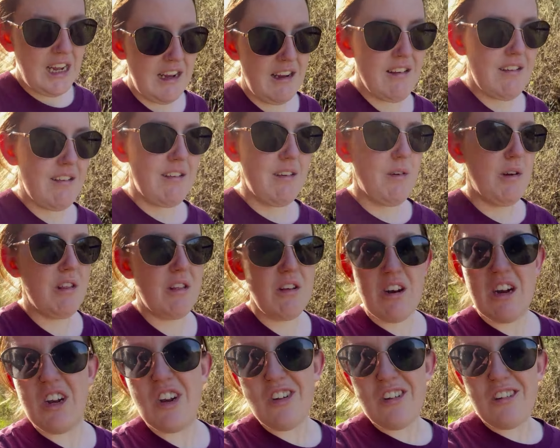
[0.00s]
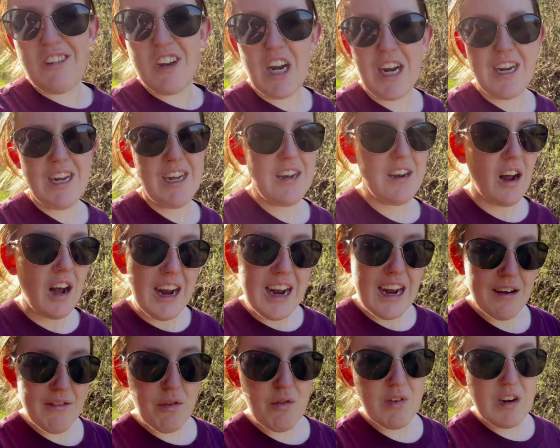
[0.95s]
So I thought I'd just check in. I
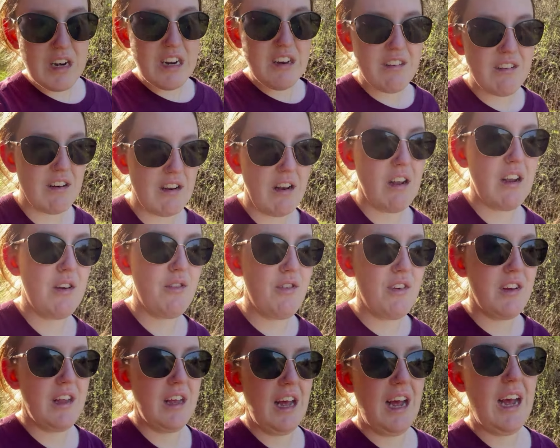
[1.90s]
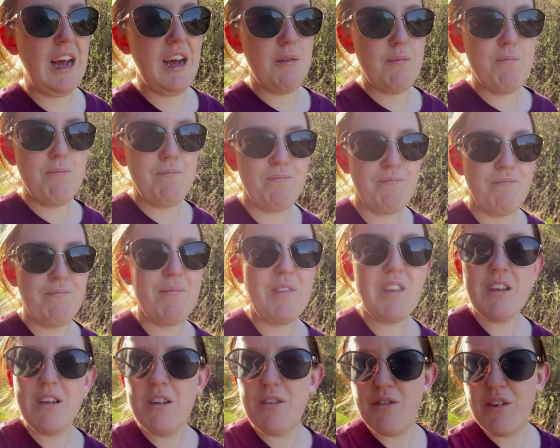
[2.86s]
haven't really done a lot of it, um,
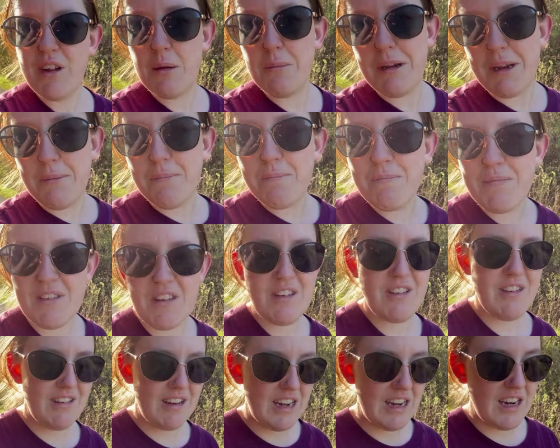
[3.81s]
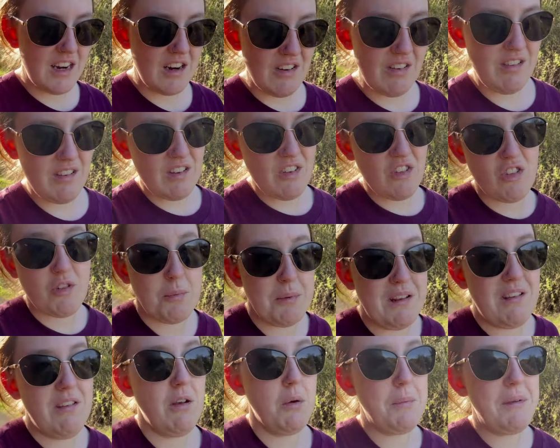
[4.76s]
filming today because it's just
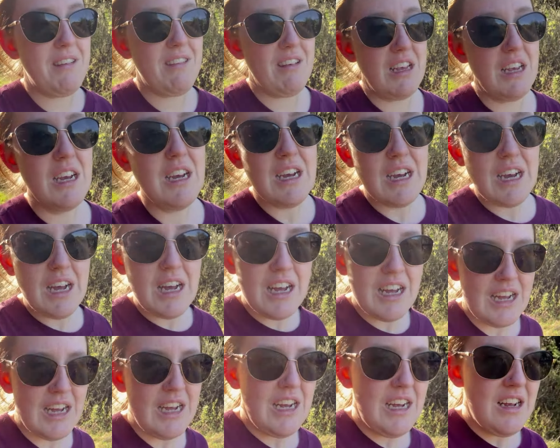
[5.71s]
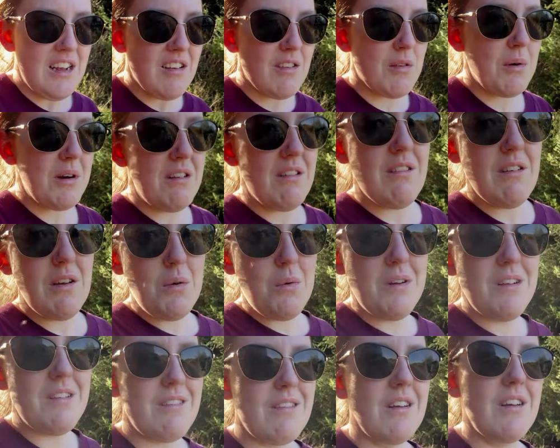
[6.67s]
been so busy. So I don't know
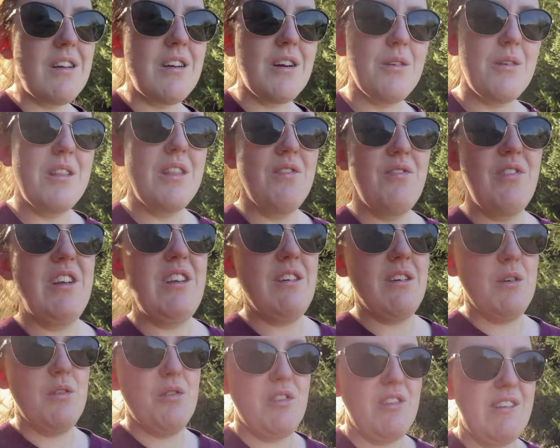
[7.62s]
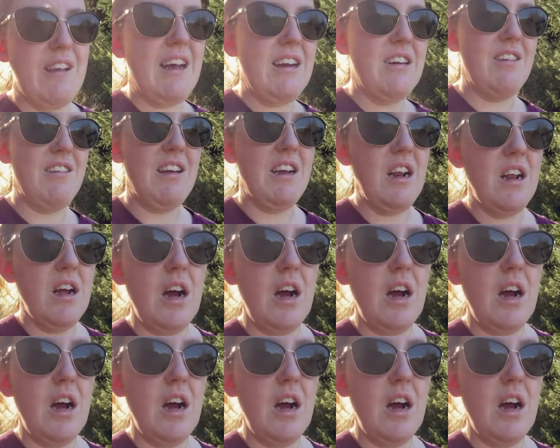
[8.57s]
what's going to go in the video for Saturday.